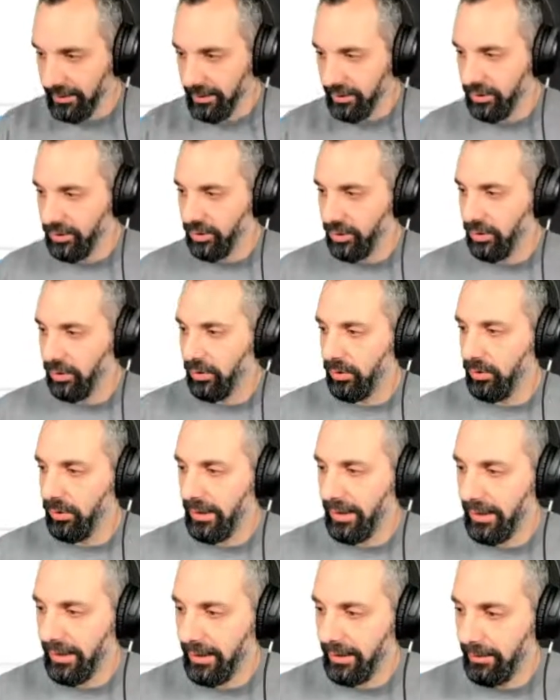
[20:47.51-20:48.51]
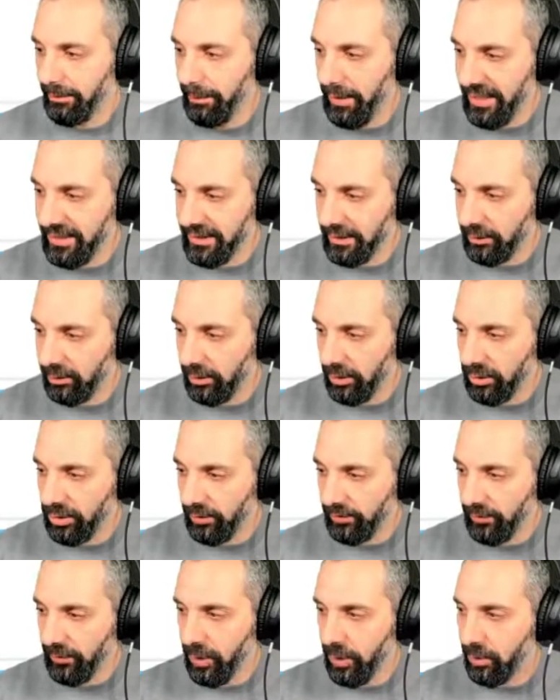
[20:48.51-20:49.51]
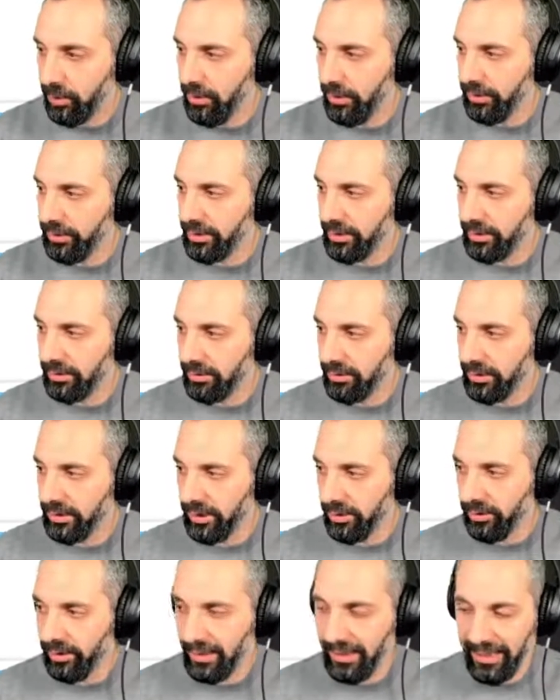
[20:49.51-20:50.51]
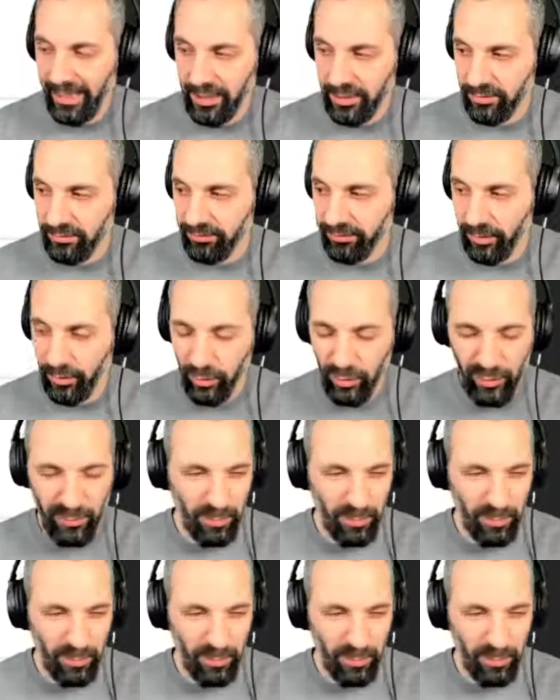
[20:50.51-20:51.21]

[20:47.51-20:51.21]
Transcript: so basic knowledge of OAuth technology and authentication flows,